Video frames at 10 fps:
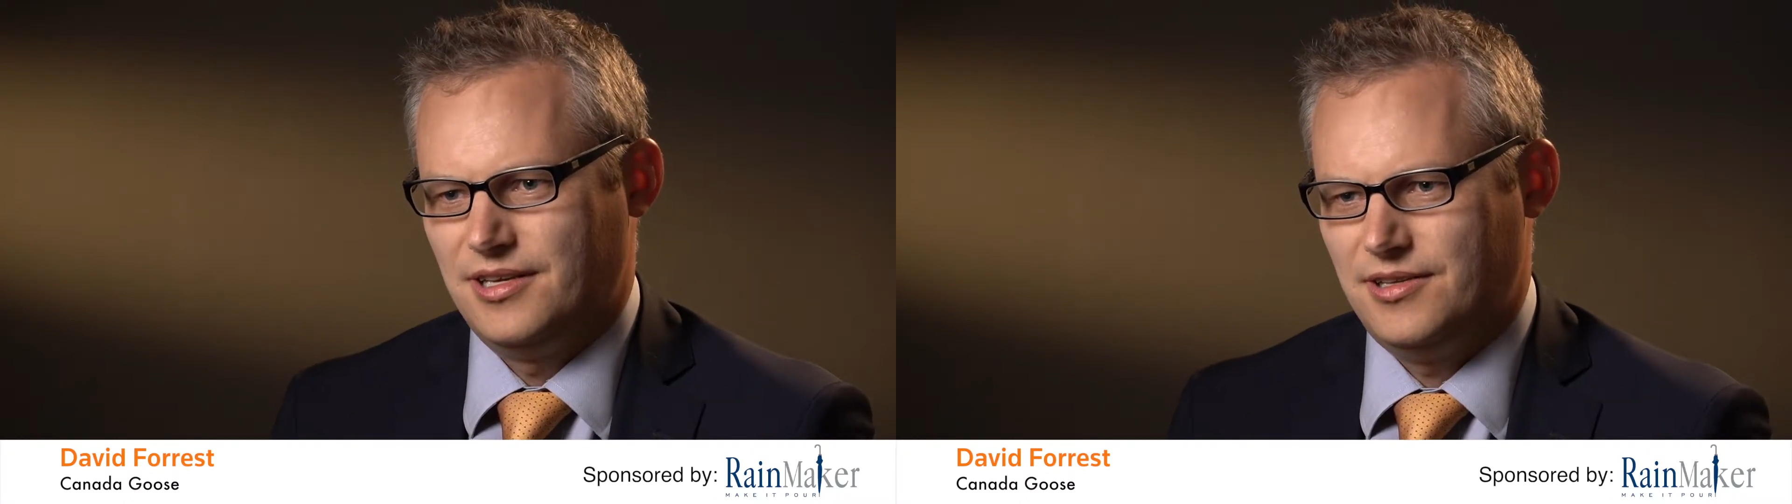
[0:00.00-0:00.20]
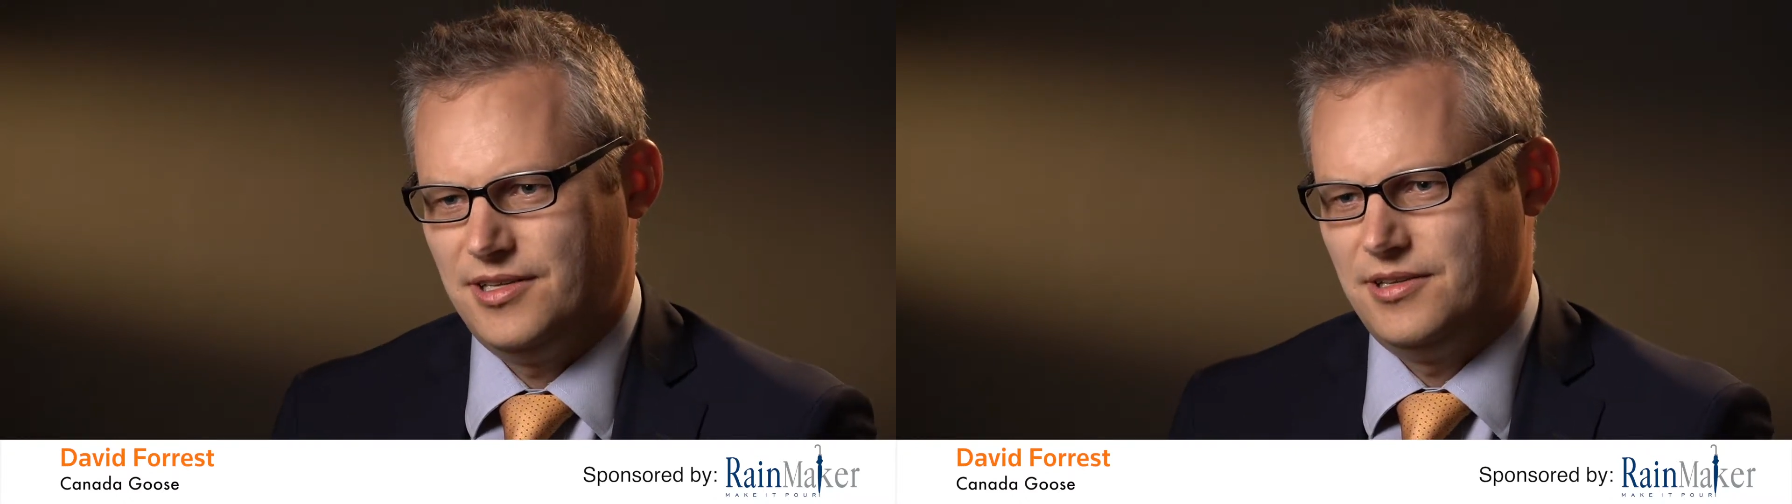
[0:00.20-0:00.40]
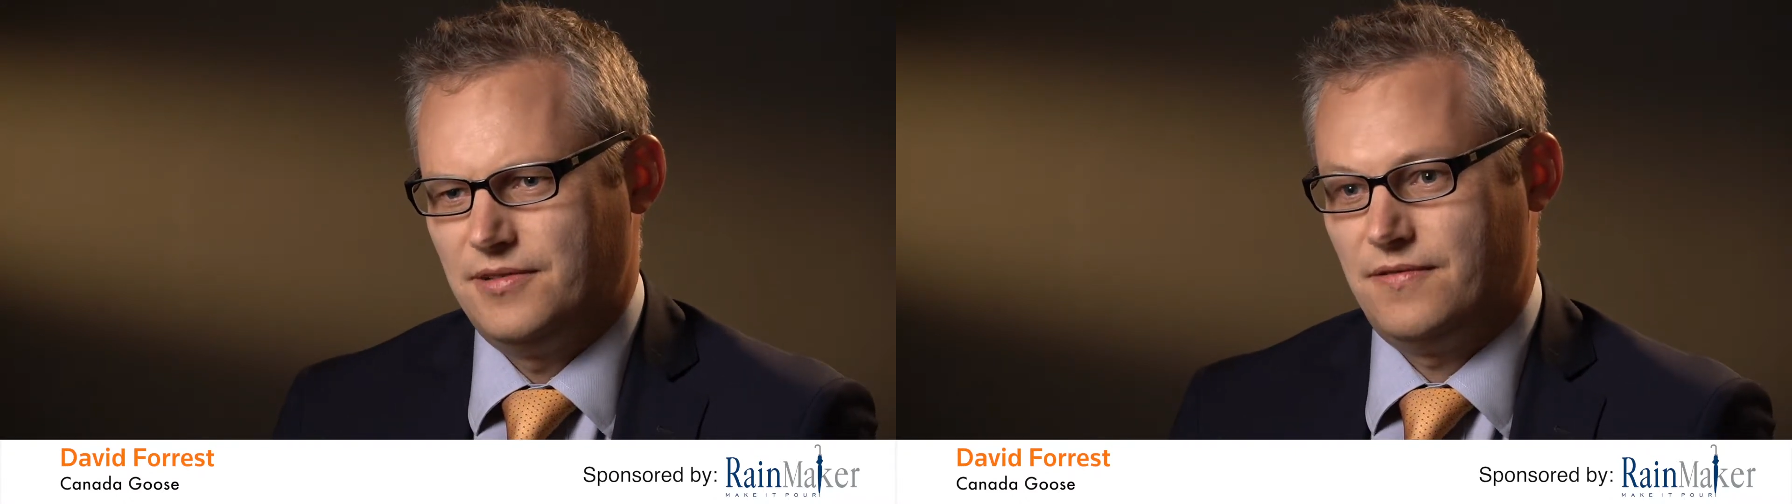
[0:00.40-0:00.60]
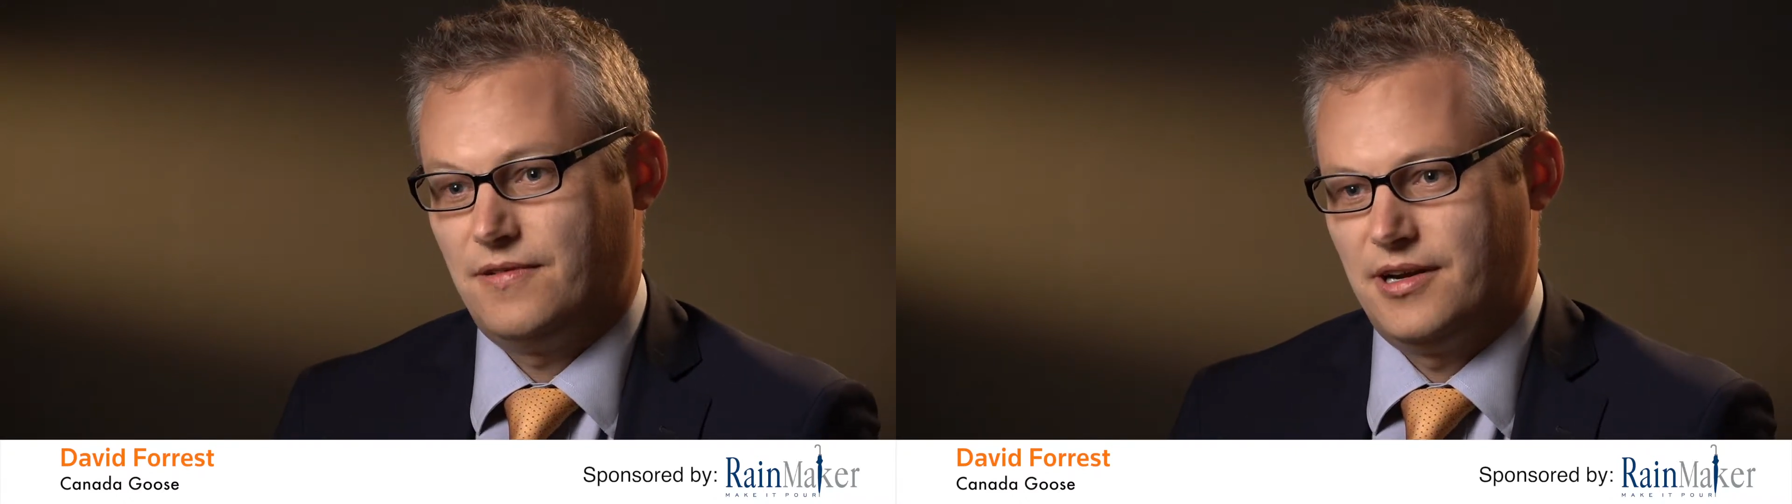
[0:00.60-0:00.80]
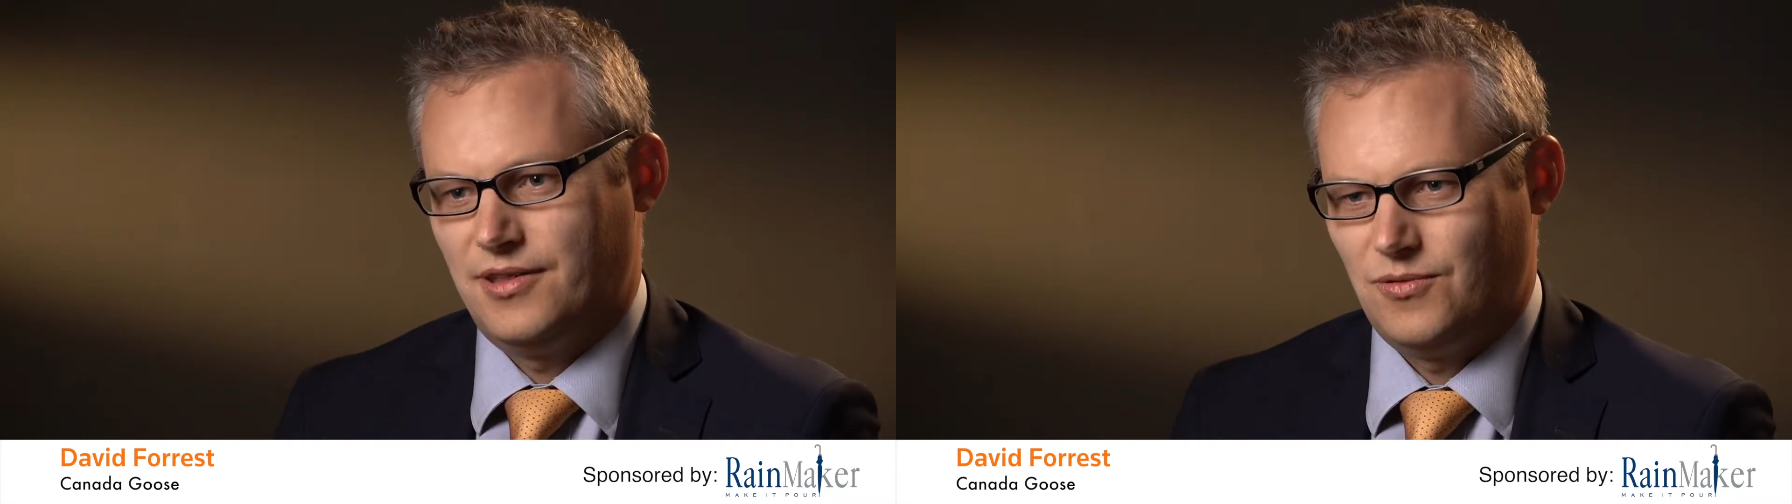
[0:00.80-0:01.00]
you need to
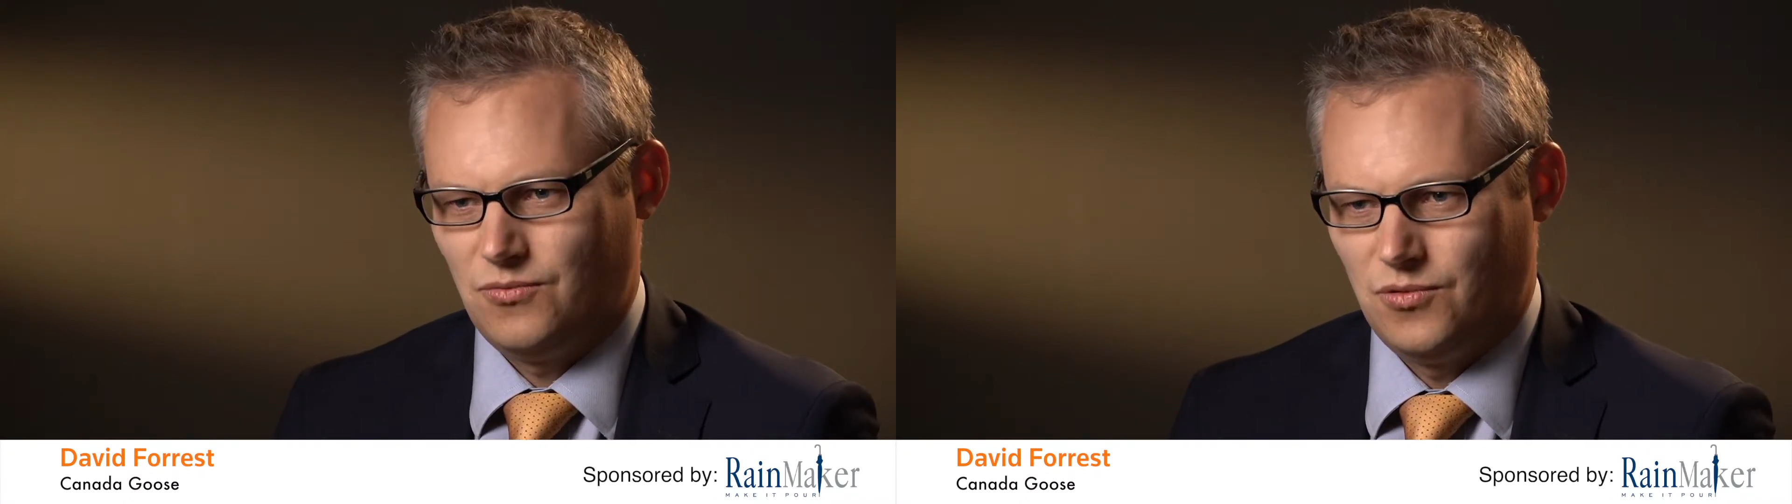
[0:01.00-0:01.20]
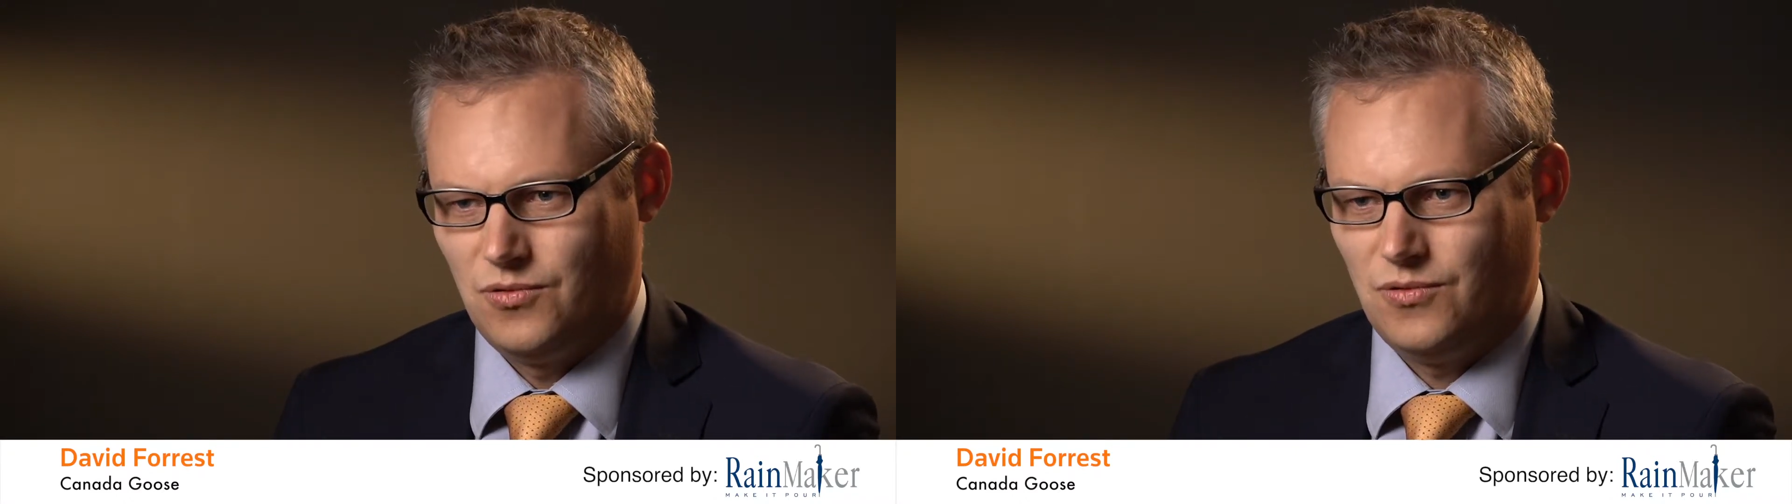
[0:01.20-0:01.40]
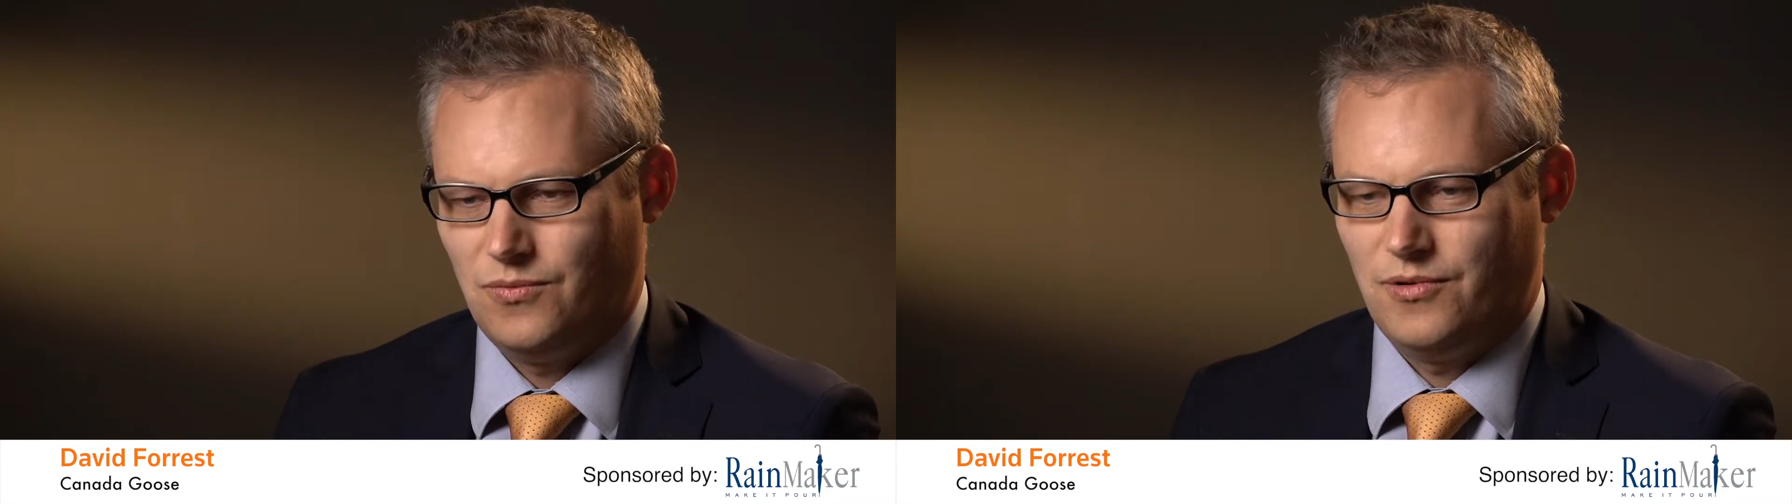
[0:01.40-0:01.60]
define the role